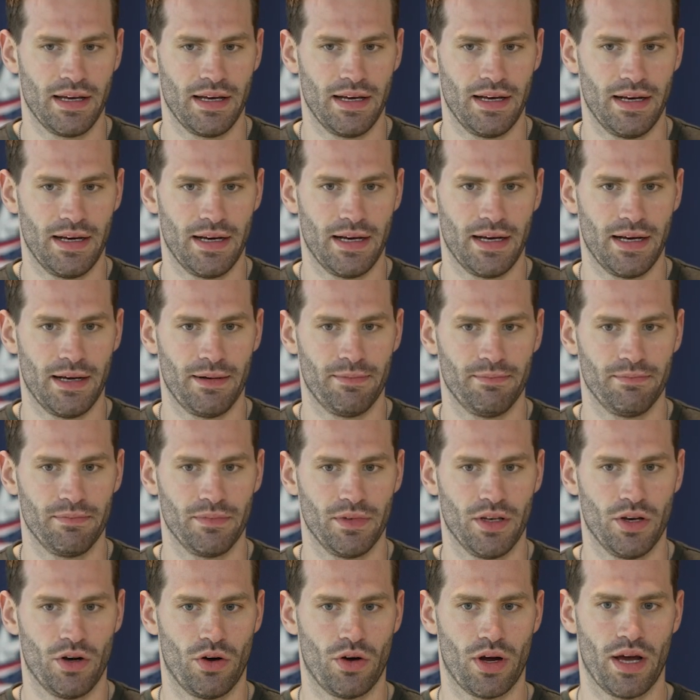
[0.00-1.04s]

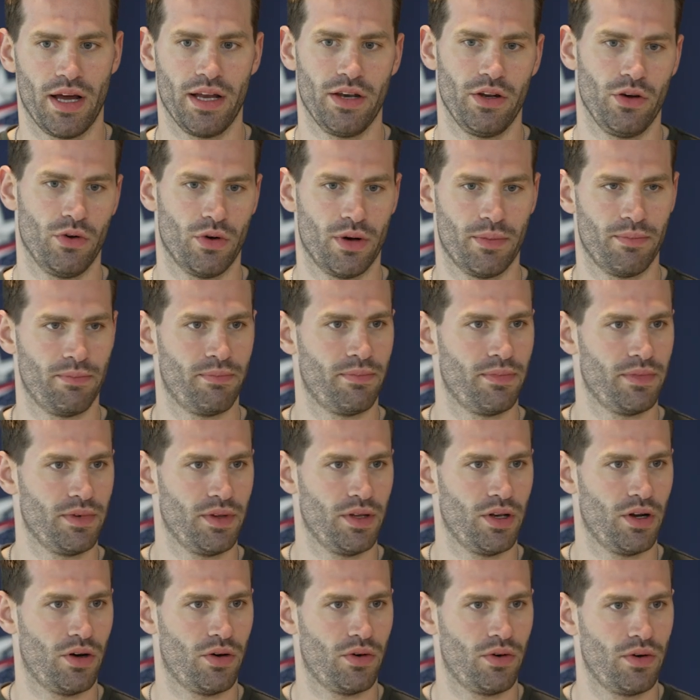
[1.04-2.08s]
You know, I knew him,
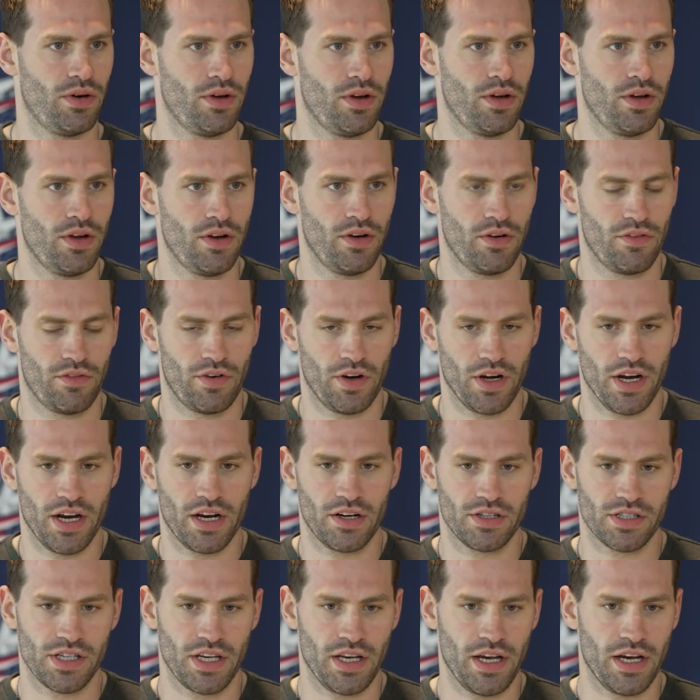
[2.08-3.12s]
you know, for
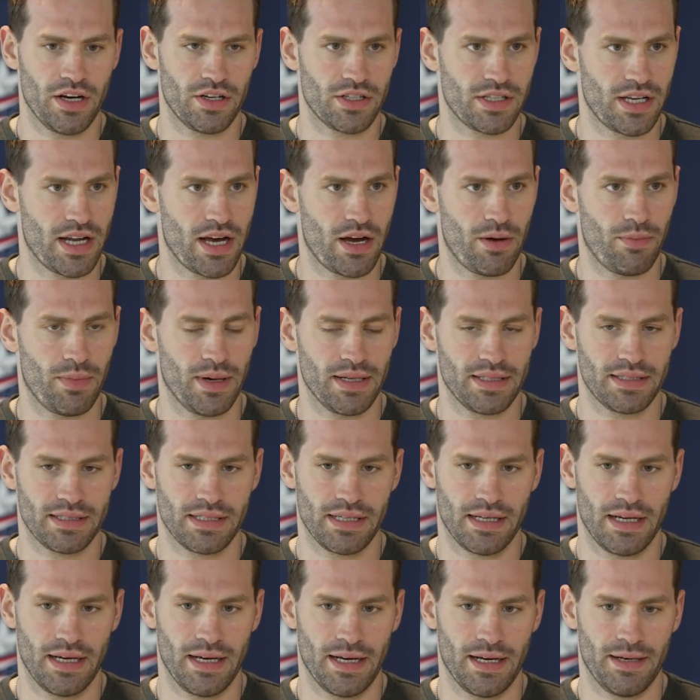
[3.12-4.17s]
years and years now, but